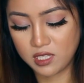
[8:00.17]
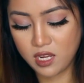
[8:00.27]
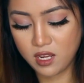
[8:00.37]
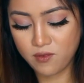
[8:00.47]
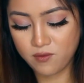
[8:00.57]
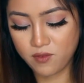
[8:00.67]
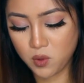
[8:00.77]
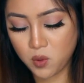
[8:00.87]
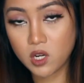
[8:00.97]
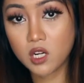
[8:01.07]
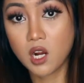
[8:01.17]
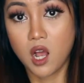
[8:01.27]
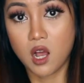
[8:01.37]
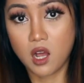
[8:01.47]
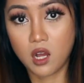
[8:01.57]
leave your
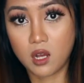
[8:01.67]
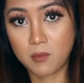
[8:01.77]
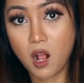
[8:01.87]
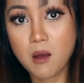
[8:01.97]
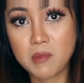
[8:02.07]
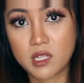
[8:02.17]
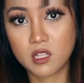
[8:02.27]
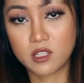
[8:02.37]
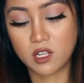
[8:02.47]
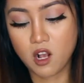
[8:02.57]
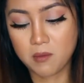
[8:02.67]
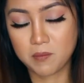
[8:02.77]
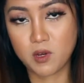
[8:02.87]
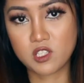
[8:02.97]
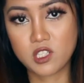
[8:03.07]
comment on the
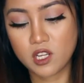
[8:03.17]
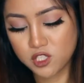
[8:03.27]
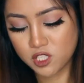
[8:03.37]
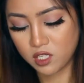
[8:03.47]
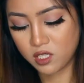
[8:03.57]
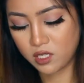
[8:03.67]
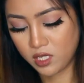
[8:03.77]
comment box section,